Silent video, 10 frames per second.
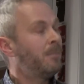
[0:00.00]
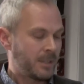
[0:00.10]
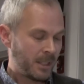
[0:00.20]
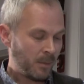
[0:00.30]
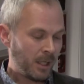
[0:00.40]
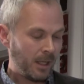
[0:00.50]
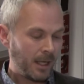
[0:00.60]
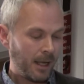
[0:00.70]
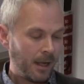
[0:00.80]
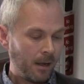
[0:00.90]

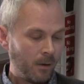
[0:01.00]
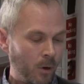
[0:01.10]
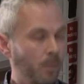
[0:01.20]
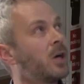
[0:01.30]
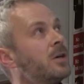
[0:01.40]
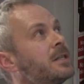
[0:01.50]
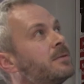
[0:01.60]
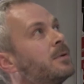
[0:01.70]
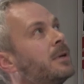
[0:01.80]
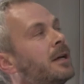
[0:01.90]
Similarly, well, because
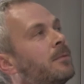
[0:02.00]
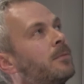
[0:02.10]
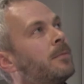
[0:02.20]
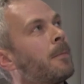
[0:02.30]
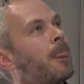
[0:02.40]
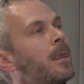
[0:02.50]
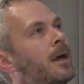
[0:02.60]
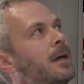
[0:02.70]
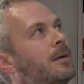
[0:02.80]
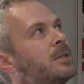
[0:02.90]

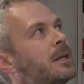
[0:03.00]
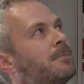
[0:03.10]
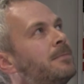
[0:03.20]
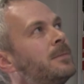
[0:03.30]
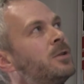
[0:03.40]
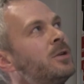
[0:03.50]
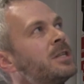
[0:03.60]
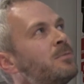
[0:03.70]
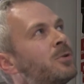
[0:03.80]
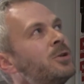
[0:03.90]
it was a
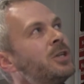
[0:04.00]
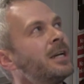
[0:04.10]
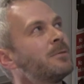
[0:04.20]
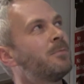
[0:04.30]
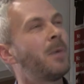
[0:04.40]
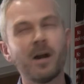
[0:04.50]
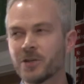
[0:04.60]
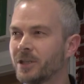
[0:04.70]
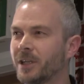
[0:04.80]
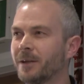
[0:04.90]
tourism project
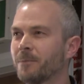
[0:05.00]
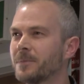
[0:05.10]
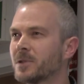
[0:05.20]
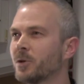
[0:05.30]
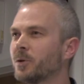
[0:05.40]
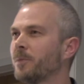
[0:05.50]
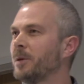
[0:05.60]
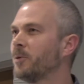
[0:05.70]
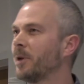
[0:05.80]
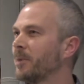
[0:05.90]
partially, so
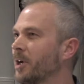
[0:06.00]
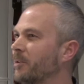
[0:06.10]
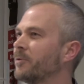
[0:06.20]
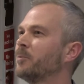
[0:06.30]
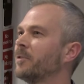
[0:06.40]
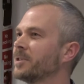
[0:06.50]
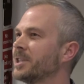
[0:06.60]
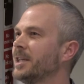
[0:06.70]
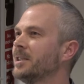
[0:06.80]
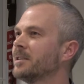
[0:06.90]
people might be coming from
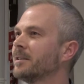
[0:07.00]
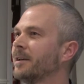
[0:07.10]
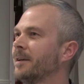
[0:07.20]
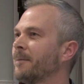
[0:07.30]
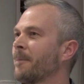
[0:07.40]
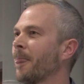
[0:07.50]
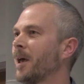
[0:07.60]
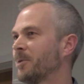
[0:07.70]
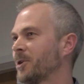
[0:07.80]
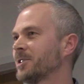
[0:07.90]
overseas,
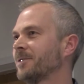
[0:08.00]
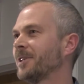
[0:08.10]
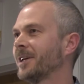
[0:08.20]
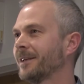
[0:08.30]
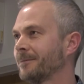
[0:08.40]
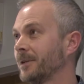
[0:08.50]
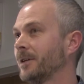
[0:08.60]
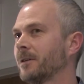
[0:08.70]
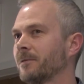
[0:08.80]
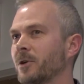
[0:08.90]
and because of the
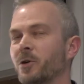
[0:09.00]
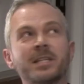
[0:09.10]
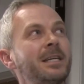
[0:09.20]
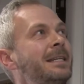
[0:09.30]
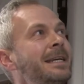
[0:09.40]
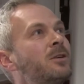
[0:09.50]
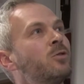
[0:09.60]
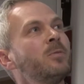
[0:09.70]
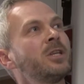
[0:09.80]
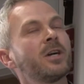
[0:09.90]
crazy data
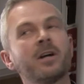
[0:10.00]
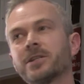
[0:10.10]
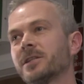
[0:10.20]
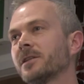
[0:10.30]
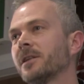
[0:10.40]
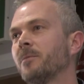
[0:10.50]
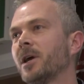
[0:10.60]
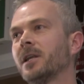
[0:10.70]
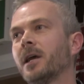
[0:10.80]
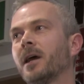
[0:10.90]
roaming charges, they
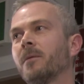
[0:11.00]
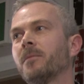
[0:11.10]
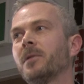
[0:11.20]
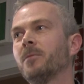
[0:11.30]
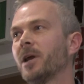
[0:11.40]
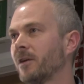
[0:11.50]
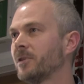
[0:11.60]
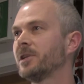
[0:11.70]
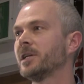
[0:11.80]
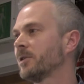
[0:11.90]
might have
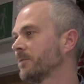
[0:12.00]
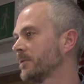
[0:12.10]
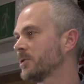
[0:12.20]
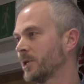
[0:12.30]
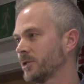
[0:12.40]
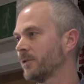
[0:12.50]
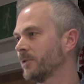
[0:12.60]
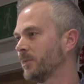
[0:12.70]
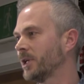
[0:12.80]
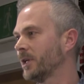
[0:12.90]
their data switched off
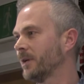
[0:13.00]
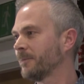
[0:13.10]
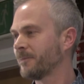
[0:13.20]
completely.